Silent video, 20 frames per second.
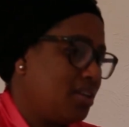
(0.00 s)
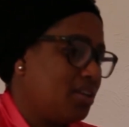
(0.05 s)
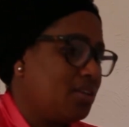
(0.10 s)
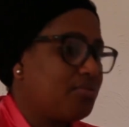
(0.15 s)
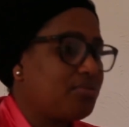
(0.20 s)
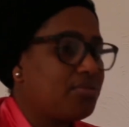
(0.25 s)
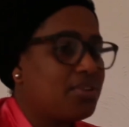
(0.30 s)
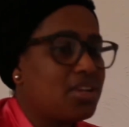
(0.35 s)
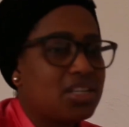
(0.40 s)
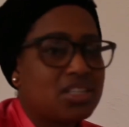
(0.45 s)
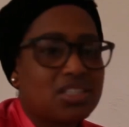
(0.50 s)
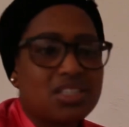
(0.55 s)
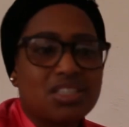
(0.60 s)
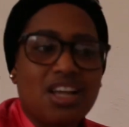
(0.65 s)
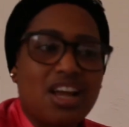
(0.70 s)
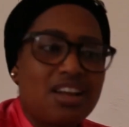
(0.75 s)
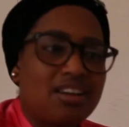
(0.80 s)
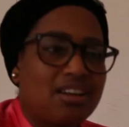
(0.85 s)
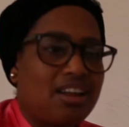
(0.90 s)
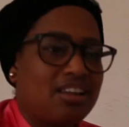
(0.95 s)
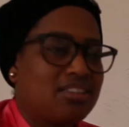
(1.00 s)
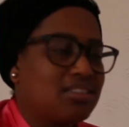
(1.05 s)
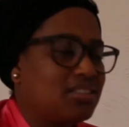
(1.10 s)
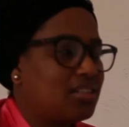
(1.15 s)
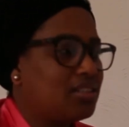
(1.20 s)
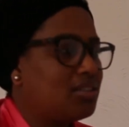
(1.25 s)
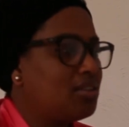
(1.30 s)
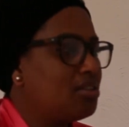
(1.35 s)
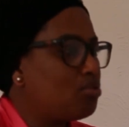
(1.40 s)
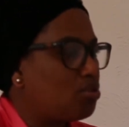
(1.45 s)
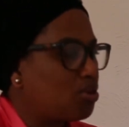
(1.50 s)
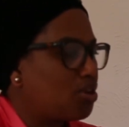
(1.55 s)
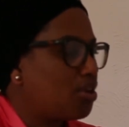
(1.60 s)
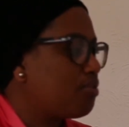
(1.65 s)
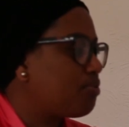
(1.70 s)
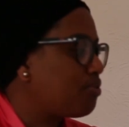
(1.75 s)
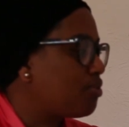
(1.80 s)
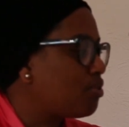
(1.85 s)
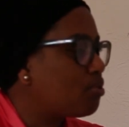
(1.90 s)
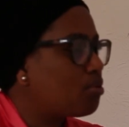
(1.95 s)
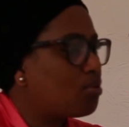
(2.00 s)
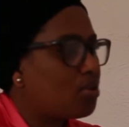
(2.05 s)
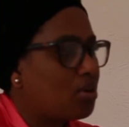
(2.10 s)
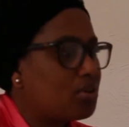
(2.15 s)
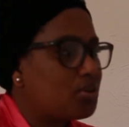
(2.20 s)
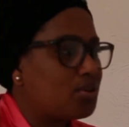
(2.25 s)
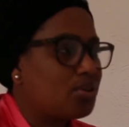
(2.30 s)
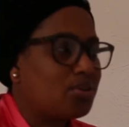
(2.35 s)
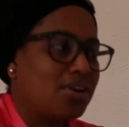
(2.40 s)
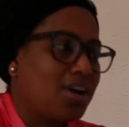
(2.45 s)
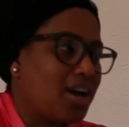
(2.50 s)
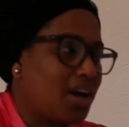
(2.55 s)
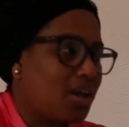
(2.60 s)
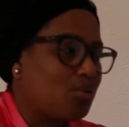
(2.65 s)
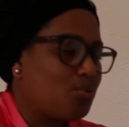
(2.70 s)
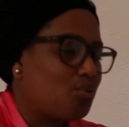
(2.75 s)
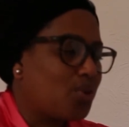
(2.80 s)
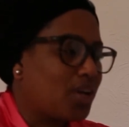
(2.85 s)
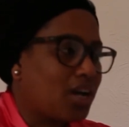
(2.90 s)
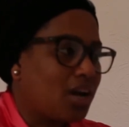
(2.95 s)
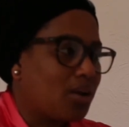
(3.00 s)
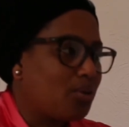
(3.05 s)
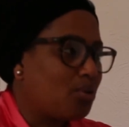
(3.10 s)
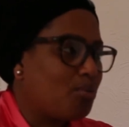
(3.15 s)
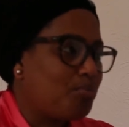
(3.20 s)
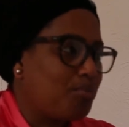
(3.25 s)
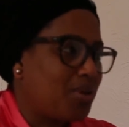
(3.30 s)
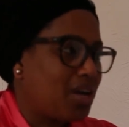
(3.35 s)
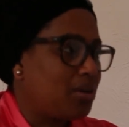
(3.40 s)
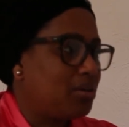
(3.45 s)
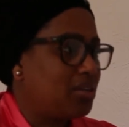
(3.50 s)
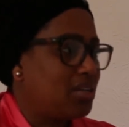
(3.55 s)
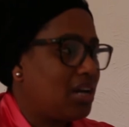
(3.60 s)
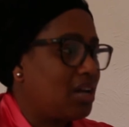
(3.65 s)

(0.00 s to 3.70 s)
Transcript: If they stand and said, look, if you got your girl, we cannot marry.